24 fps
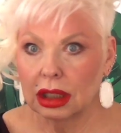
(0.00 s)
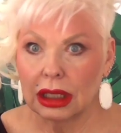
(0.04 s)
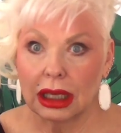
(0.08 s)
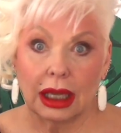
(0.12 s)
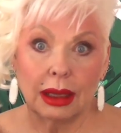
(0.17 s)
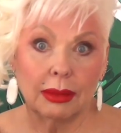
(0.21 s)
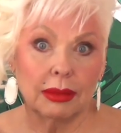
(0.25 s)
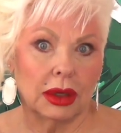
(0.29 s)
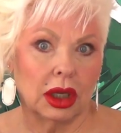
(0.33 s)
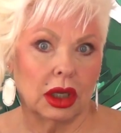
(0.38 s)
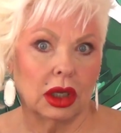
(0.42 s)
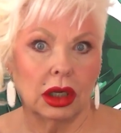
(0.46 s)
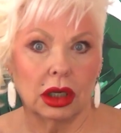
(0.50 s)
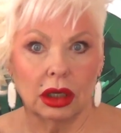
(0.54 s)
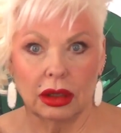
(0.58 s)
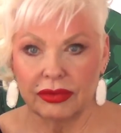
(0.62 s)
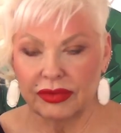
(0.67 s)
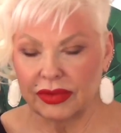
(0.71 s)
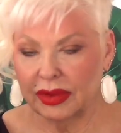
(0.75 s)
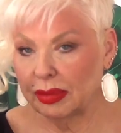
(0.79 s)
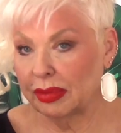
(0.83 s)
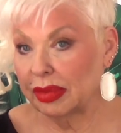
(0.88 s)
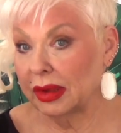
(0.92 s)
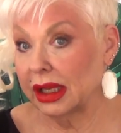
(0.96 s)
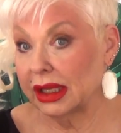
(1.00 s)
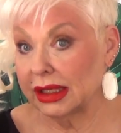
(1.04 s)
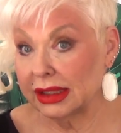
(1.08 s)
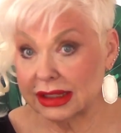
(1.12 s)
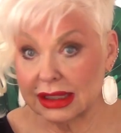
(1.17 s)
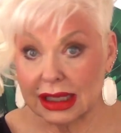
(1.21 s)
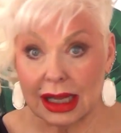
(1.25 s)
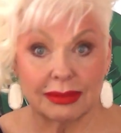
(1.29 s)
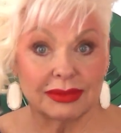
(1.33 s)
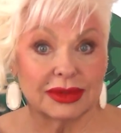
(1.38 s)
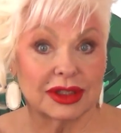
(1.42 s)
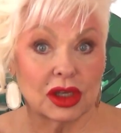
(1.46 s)
I'm all over the
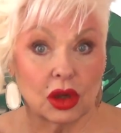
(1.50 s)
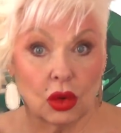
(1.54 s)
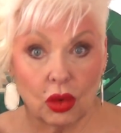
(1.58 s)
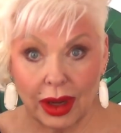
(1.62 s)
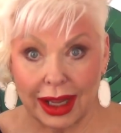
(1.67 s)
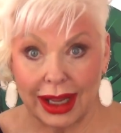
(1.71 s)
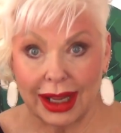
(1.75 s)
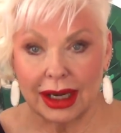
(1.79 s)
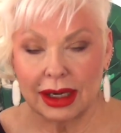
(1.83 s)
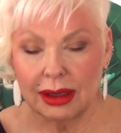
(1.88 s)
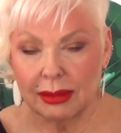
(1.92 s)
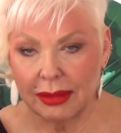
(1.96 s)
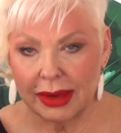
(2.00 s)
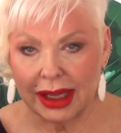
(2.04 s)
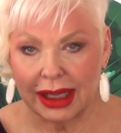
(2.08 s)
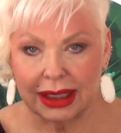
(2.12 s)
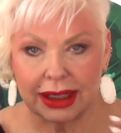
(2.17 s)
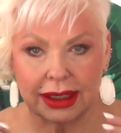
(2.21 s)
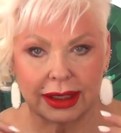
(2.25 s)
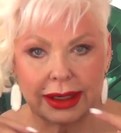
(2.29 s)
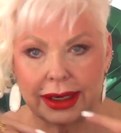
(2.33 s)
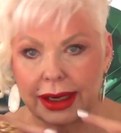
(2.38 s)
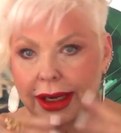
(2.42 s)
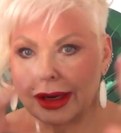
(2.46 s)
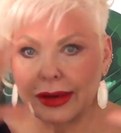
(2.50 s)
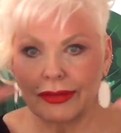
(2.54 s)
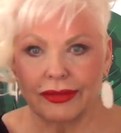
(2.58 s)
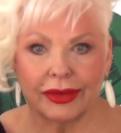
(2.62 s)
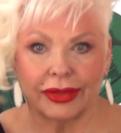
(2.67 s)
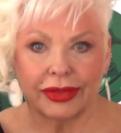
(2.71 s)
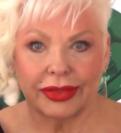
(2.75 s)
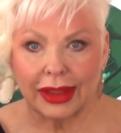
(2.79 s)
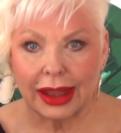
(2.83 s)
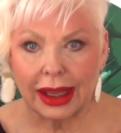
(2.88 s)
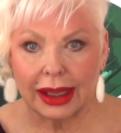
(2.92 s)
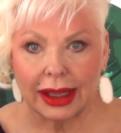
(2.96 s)
place. I'm so animated.
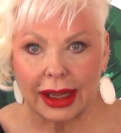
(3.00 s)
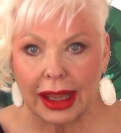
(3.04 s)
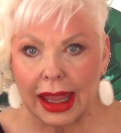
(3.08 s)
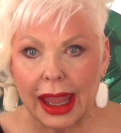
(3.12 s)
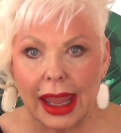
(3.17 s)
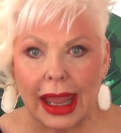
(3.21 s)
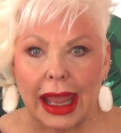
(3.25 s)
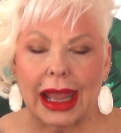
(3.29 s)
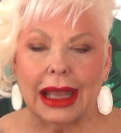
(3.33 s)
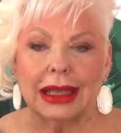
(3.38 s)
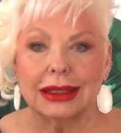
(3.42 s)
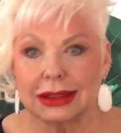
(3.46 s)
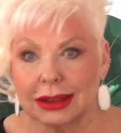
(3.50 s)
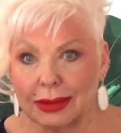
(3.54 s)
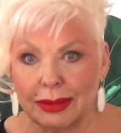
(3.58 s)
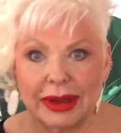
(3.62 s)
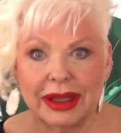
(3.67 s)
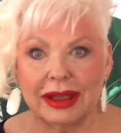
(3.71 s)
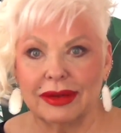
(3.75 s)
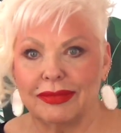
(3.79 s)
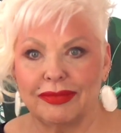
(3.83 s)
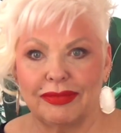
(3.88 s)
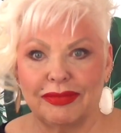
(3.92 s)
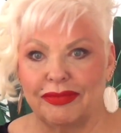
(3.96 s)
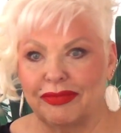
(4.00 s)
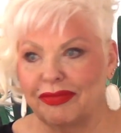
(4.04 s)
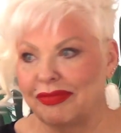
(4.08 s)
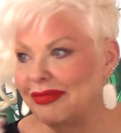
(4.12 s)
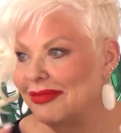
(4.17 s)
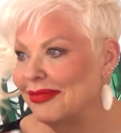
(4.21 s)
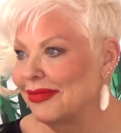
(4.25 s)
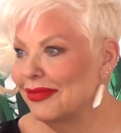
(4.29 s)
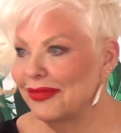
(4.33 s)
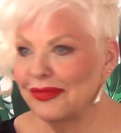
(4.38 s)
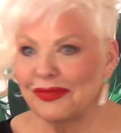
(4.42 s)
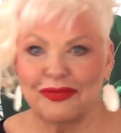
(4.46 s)
Everything has to be
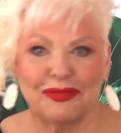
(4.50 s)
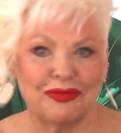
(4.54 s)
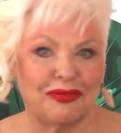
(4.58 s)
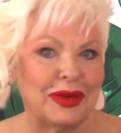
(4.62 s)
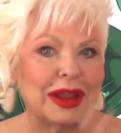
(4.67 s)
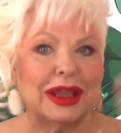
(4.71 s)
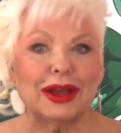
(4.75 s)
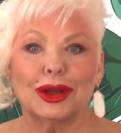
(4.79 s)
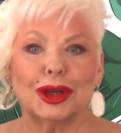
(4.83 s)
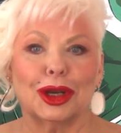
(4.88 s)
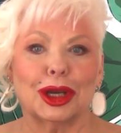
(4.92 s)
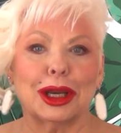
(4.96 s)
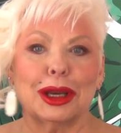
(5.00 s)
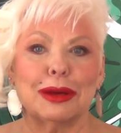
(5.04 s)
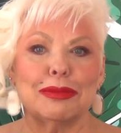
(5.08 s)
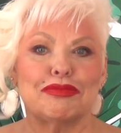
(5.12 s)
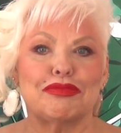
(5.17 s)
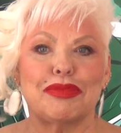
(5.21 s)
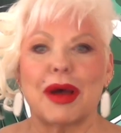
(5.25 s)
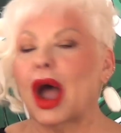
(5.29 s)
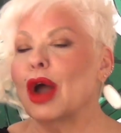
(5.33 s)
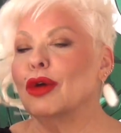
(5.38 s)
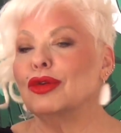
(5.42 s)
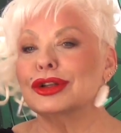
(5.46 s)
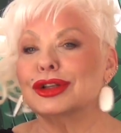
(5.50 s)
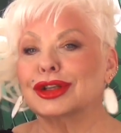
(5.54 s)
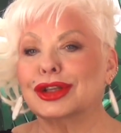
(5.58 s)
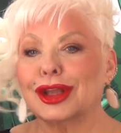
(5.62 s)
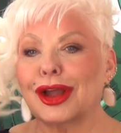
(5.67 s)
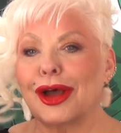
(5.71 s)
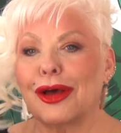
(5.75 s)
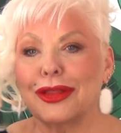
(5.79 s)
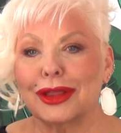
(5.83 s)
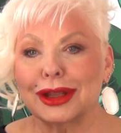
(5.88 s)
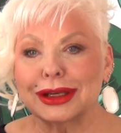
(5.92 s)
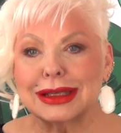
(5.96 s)
filled and poked
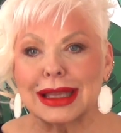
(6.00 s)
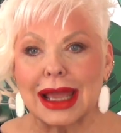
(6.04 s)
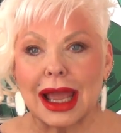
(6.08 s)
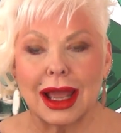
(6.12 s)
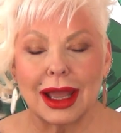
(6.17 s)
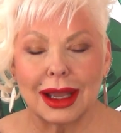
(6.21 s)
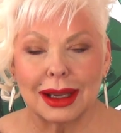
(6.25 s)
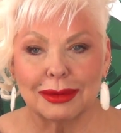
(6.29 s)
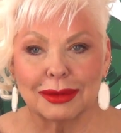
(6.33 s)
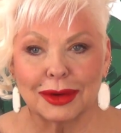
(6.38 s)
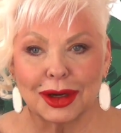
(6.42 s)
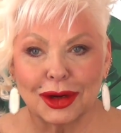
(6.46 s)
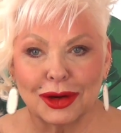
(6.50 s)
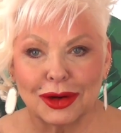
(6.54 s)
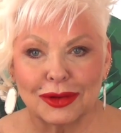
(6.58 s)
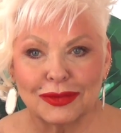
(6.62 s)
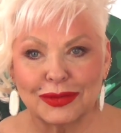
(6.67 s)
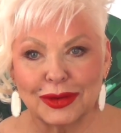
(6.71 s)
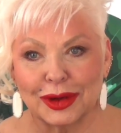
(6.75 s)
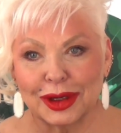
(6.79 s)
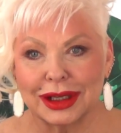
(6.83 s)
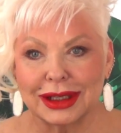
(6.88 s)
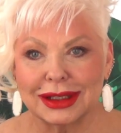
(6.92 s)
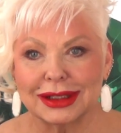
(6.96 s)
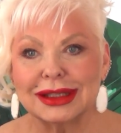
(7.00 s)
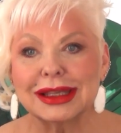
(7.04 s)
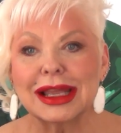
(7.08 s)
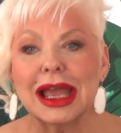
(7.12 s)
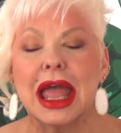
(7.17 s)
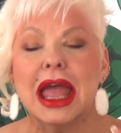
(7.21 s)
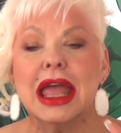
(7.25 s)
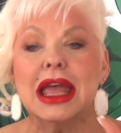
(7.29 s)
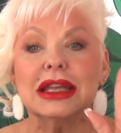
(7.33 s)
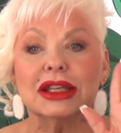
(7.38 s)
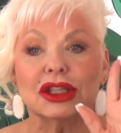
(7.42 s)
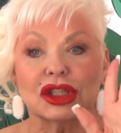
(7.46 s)
all the time, girlfriends.
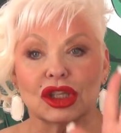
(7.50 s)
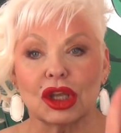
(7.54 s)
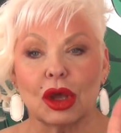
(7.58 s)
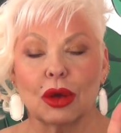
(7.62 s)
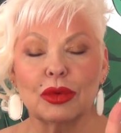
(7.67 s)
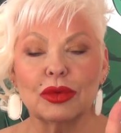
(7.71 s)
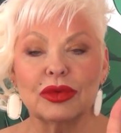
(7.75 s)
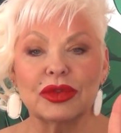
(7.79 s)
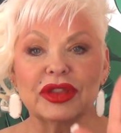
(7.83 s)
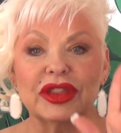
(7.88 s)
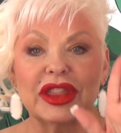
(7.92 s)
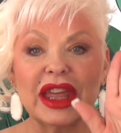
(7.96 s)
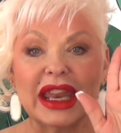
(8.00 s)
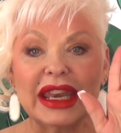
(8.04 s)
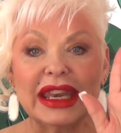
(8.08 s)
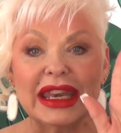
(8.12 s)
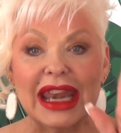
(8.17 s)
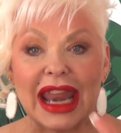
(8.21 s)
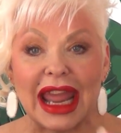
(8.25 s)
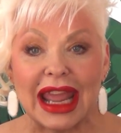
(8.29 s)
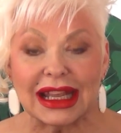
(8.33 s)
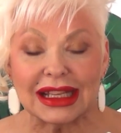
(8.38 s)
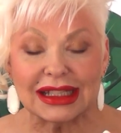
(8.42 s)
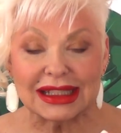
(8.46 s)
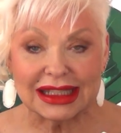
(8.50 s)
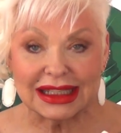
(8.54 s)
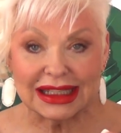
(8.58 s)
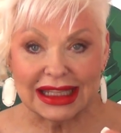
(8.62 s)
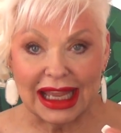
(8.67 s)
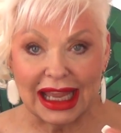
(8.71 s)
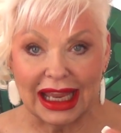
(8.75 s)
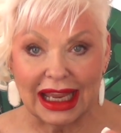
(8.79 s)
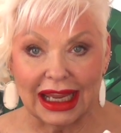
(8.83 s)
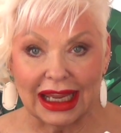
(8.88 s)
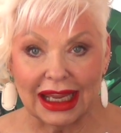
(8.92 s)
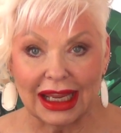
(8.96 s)
So the next
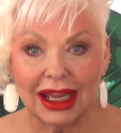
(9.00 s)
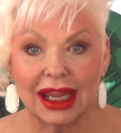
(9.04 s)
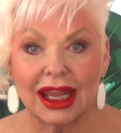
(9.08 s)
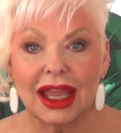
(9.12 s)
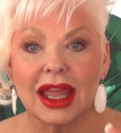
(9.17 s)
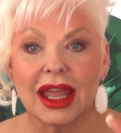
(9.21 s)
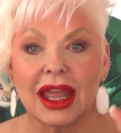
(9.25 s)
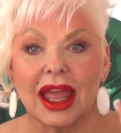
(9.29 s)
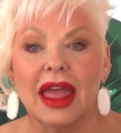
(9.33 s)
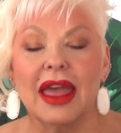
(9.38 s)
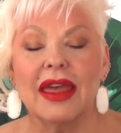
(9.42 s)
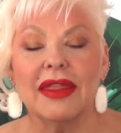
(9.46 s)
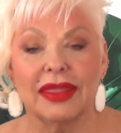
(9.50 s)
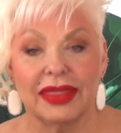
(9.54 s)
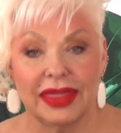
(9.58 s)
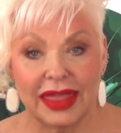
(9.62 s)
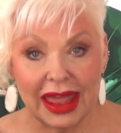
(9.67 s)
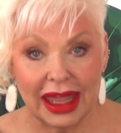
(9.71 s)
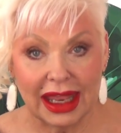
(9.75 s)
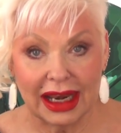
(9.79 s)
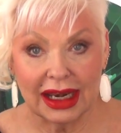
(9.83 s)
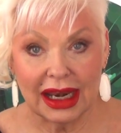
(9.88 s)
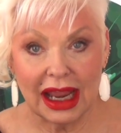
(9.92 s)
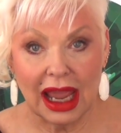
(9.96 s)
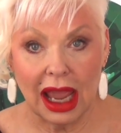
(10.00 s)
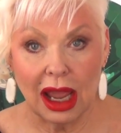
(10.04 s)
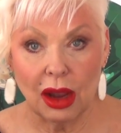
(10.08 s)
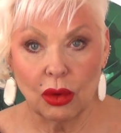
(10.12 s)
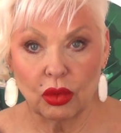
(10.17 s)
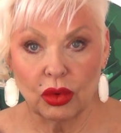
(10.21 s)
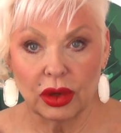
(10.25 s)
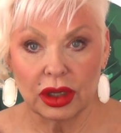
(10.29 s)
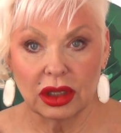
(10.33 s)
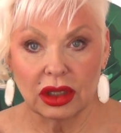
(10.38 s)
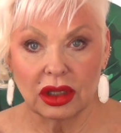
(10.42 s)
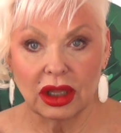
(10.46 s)
thing that I
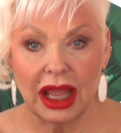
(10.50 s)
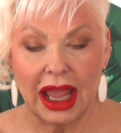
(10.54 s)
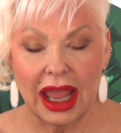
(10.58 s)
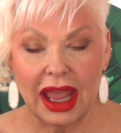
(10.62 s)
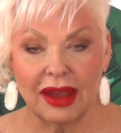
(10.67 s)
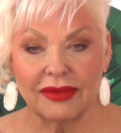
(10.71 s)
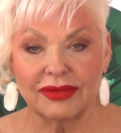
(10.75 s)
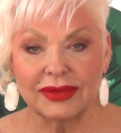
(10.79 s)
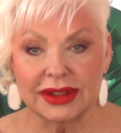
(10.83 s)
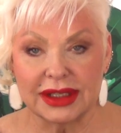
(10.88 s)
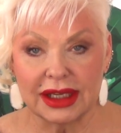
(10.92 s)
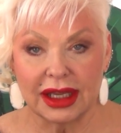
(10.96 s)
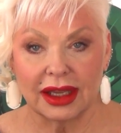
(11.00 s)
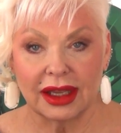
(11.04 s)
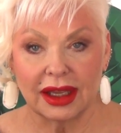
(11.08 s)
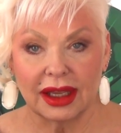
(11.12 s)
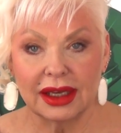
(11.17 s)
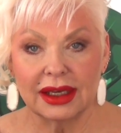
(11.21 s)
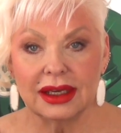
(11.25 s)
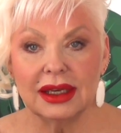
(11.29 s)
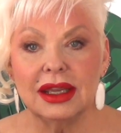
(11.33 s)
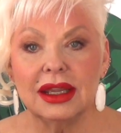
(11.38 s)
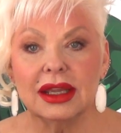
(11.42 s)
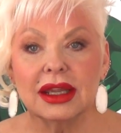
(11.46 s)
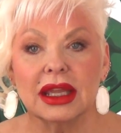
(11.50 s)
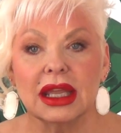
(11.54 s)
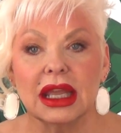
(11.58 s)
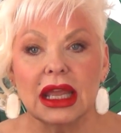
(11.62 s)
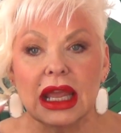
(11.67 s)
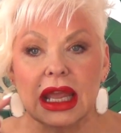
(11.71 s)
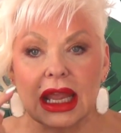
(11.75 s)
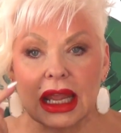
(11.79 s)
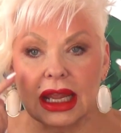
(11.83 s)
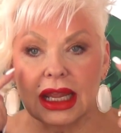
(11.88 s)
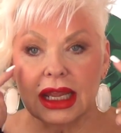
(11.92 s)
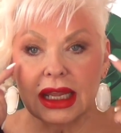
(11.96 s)
will have done
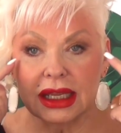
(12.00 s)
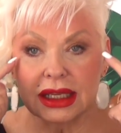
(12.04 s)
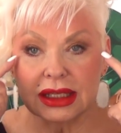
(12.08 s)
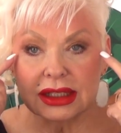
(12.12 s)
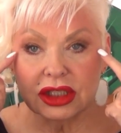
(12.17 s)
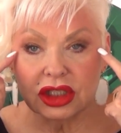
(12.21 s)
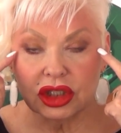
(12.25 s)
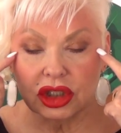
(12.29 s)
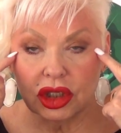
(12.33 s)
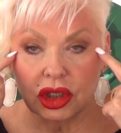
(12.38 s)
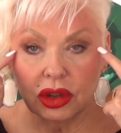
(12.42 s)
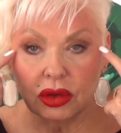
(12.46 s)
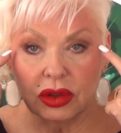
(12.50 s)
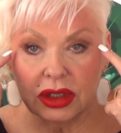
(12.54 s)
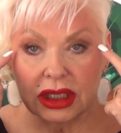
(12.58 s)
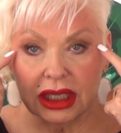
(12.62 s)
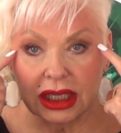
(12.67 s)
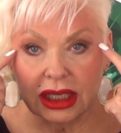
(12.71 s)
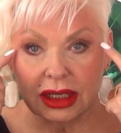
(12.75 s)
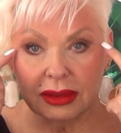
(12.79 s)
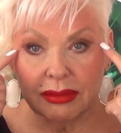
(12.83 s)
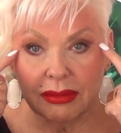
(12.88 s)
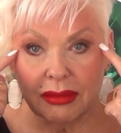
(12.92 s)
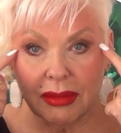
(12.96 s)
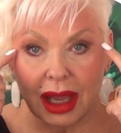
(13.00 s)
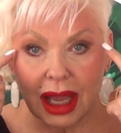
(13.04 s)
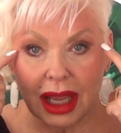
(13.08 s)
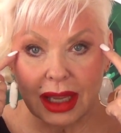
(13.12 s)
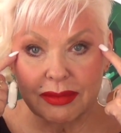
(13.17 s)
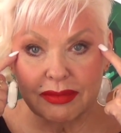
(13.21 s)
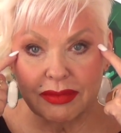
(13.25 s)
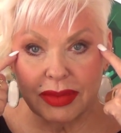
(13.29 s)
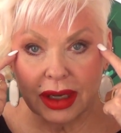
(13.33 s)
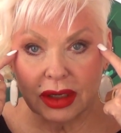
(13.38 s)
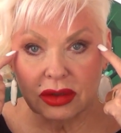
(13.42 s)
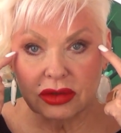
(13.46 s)
is to get
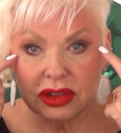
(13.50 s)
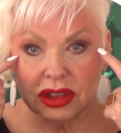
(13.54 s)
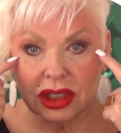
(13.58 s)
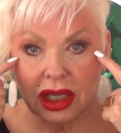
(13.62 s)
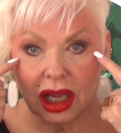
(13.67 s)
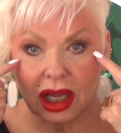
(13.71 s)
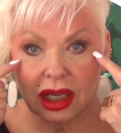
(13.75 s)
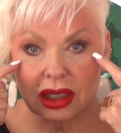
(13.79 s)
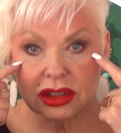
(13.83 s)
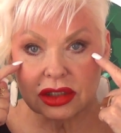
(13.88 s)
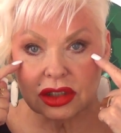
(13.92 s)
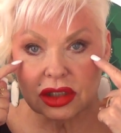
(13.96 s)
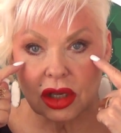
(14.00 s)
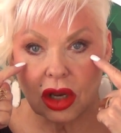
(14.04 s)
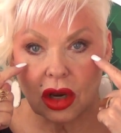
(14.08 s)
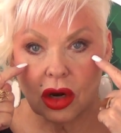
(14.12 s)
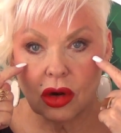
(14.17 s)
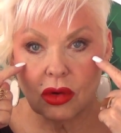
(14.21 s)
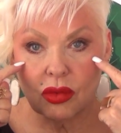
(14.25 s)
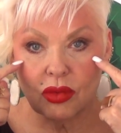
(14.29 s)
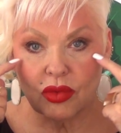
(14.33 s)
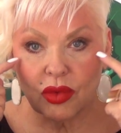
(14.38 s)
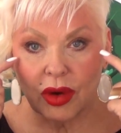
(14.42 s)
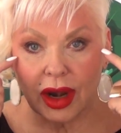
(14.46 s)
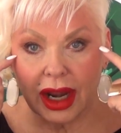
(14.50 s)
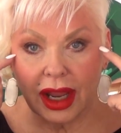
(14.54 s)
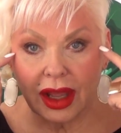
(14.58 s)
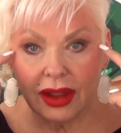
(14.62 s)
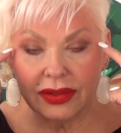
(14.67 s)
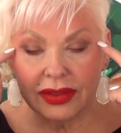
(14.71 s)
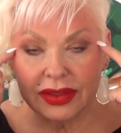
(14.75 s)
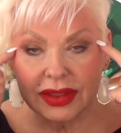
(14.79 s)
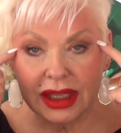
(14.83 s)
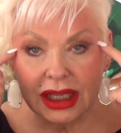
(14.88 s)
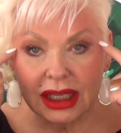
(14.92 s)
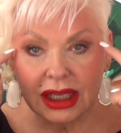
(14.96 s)
my Botox
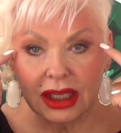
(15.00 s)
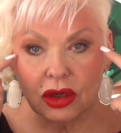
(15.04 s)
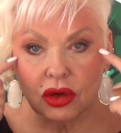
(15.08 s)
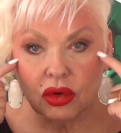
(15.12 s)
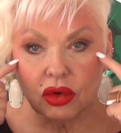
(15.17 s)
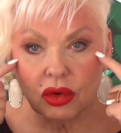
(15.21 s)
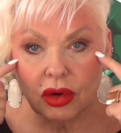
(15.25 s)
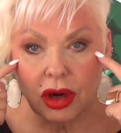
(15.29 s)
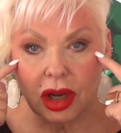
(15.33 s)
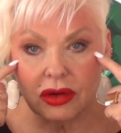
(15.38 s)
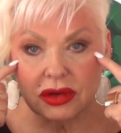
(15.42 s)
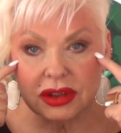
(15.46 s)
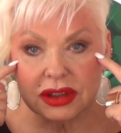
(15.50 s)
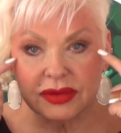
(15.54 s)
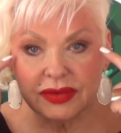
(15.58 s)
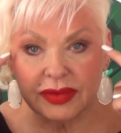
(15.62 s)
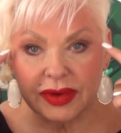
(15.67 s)
around the crow's